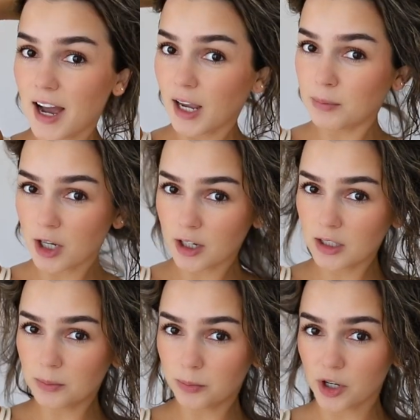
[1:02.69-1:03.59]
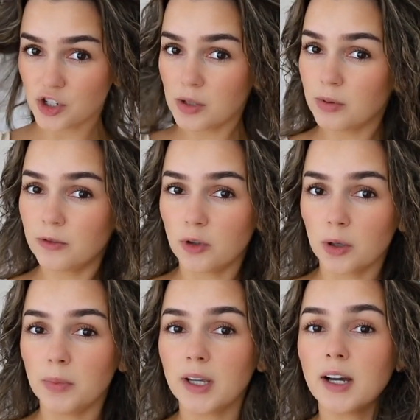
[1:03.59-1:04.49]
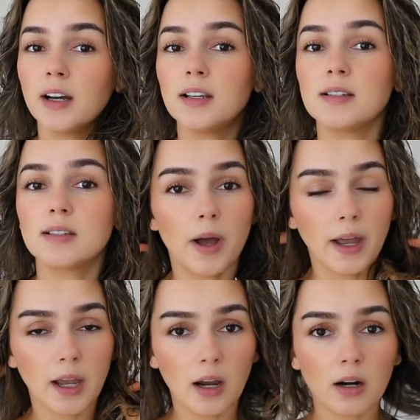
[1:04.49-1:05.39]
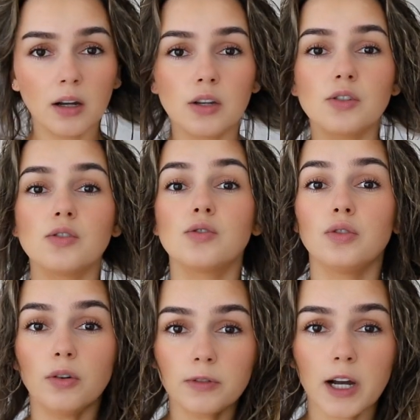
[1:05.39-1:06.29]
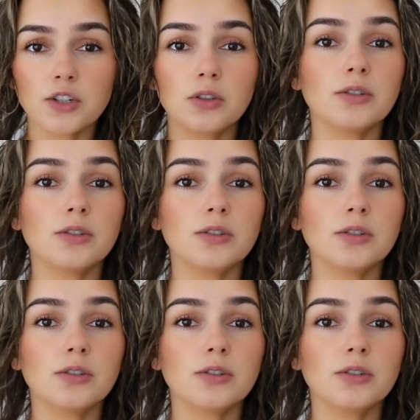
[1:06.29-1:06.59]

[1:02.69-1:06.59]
I am not going to brush it before because wet hair is so fragile.